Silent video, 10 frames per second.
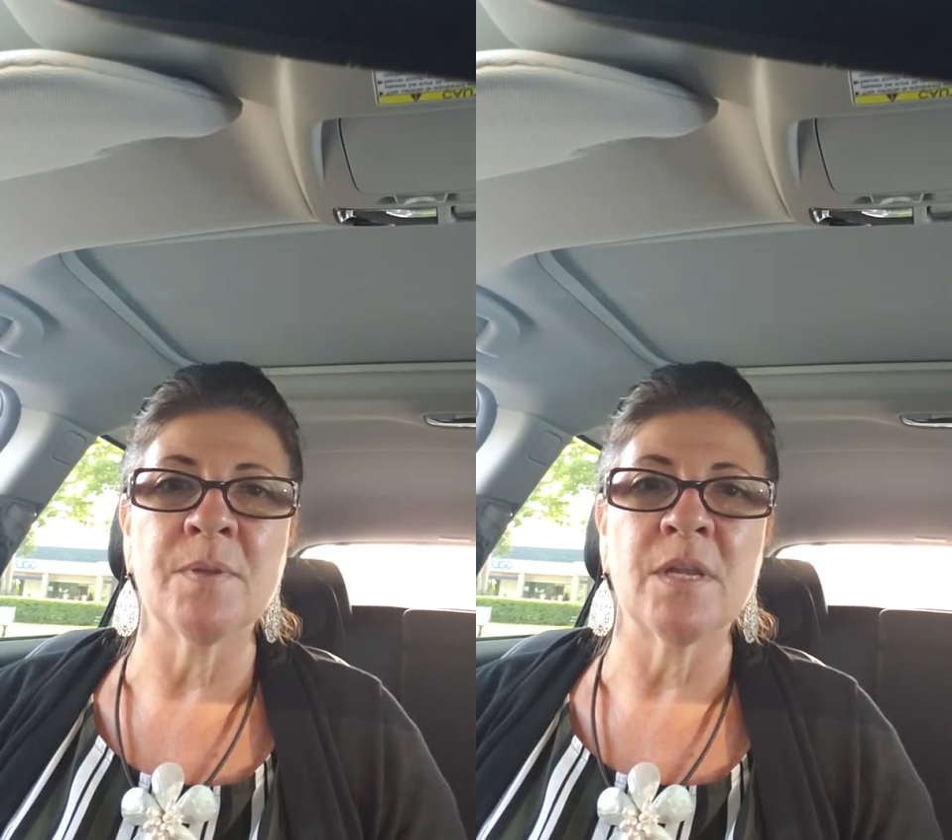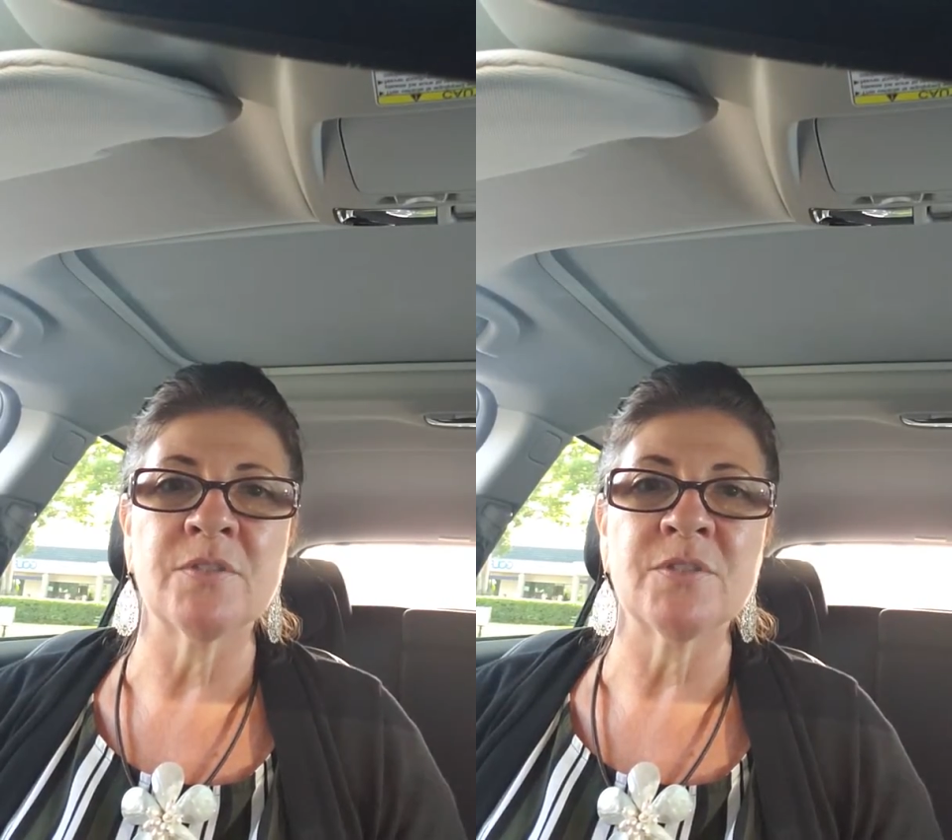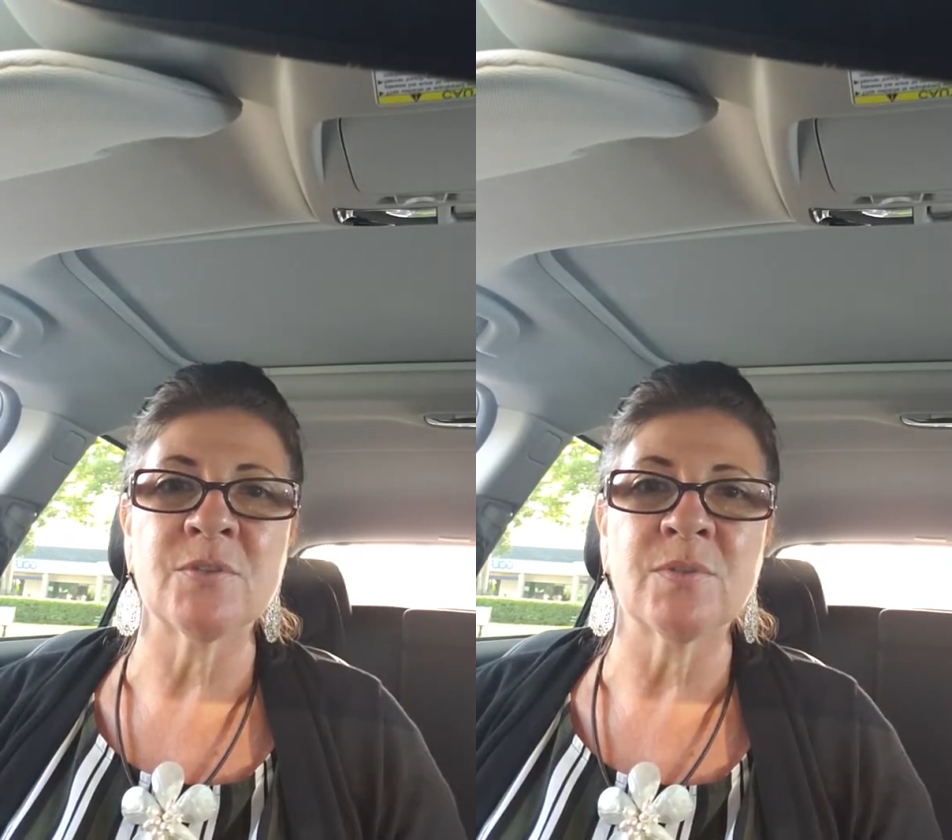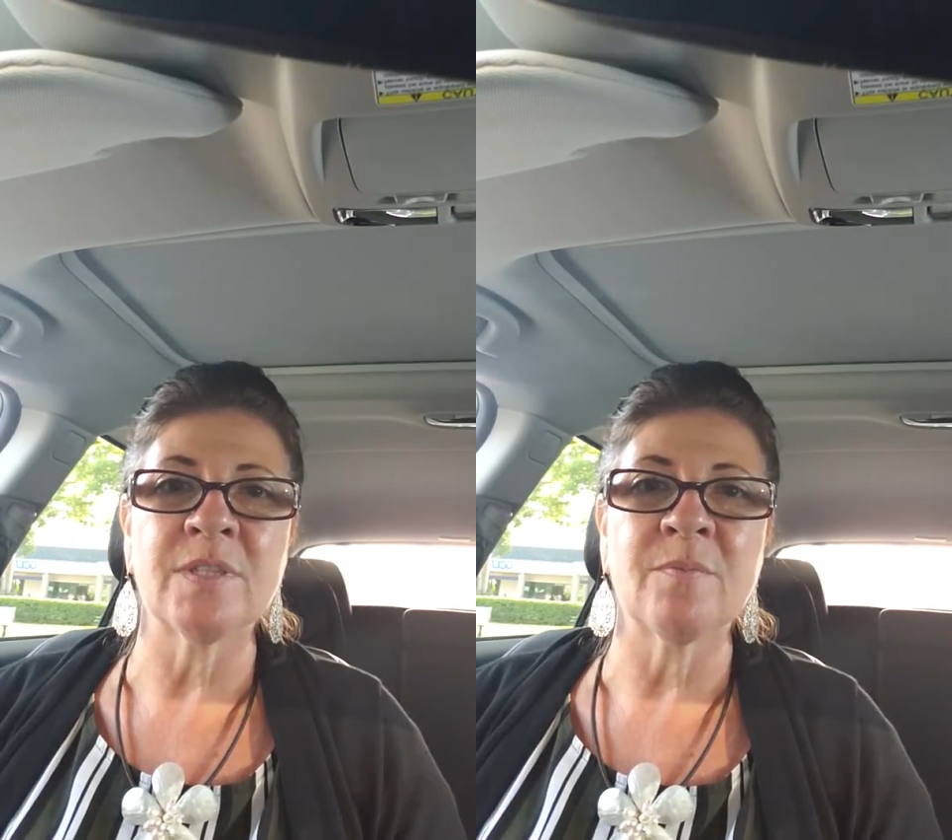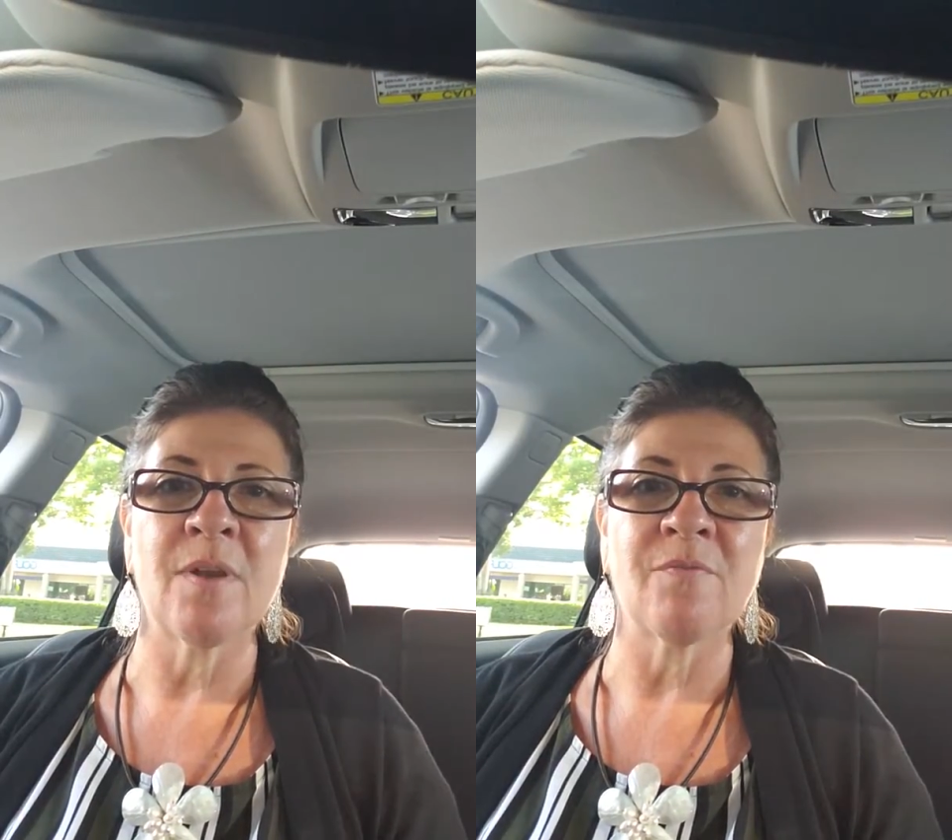but I'll
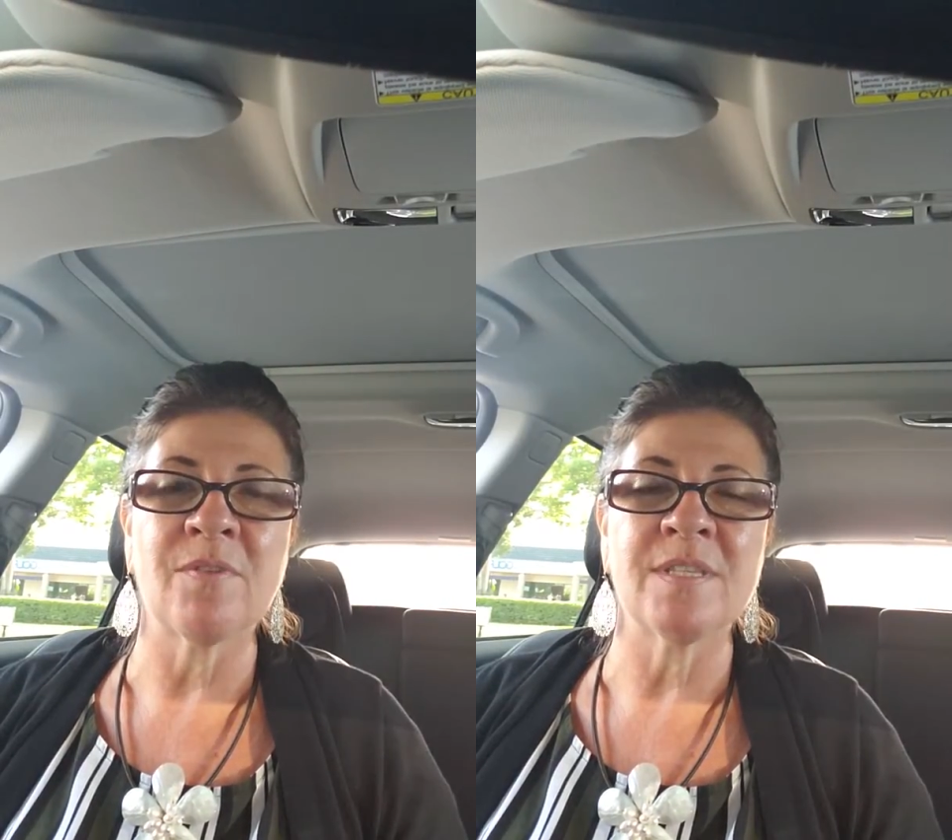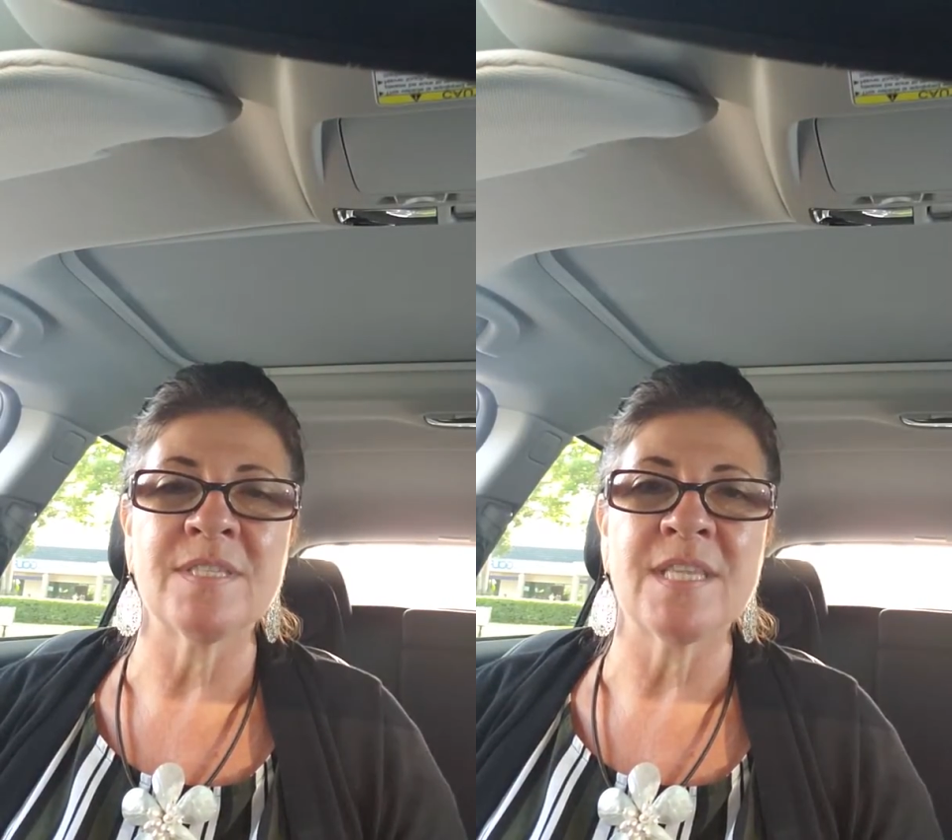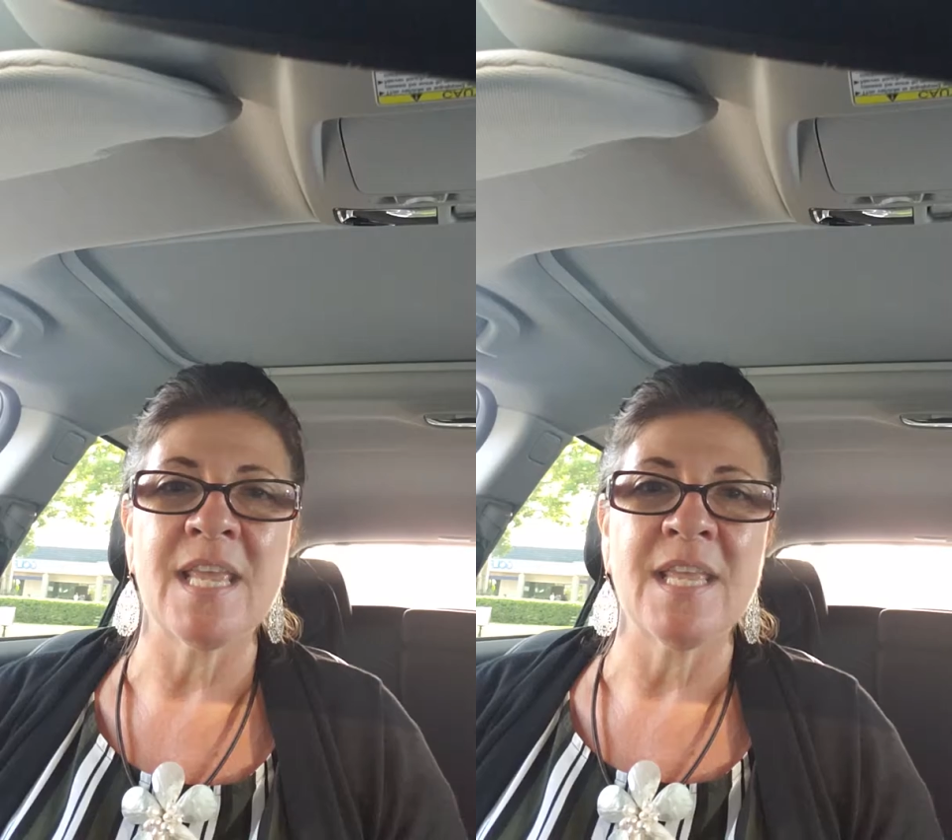certainly reference